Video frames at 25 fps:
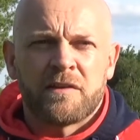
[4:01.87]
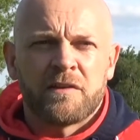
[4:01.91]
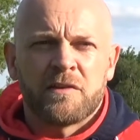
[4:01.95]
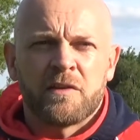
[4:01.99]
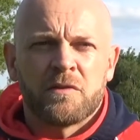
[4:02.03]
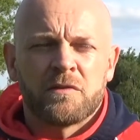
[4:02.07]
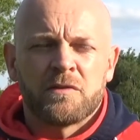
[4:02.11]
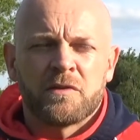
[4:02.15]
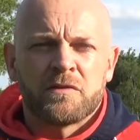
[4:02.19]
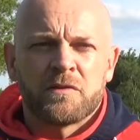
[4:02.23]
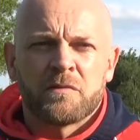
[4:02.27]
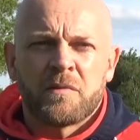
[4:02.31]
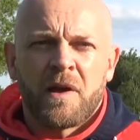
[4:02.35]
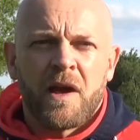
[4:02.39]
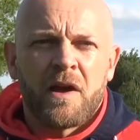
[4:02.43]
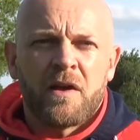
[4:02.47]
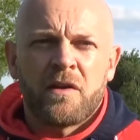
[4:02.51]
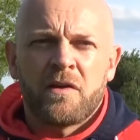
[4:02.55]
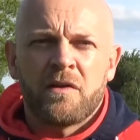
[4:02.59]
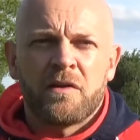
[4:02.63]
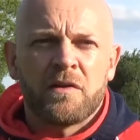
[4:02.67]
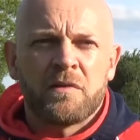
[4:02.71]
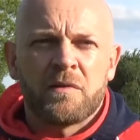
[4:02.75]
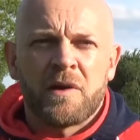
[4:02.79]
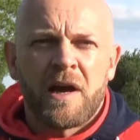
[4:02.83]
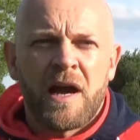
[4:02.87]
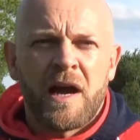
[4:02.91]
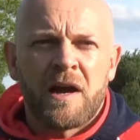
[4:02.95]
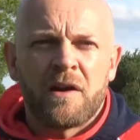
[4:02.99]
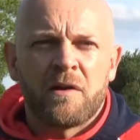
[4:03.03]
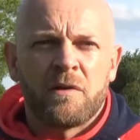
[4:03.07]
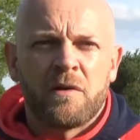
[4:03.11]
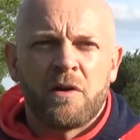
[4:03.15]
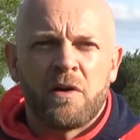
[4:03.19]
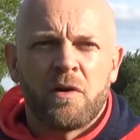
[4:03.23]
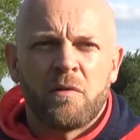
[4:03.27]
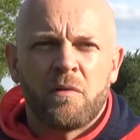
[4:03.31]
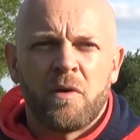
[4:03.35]
It doesn't matter who you are
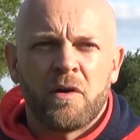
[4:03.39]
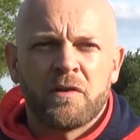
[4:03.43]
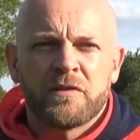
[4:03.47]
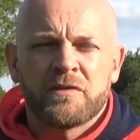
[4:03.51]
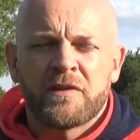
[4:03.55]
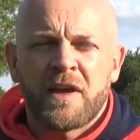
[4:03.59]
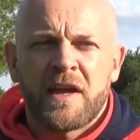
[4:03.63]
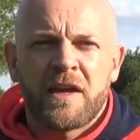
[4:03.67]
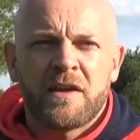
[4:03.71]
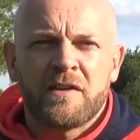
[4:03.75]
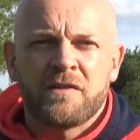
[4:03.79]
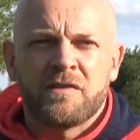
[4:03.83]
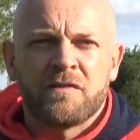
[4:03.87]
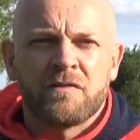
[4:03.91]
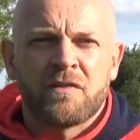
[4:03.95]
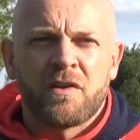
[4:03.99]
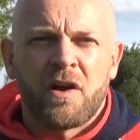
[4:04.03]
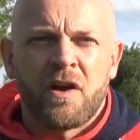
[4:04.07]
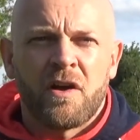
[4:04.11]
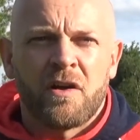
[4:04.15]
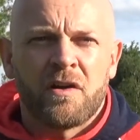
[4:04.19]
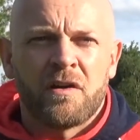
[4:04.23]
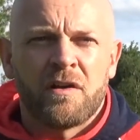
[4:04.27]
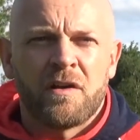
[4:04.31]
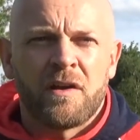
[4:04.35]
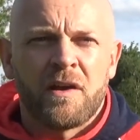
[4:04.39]
or what status you've got,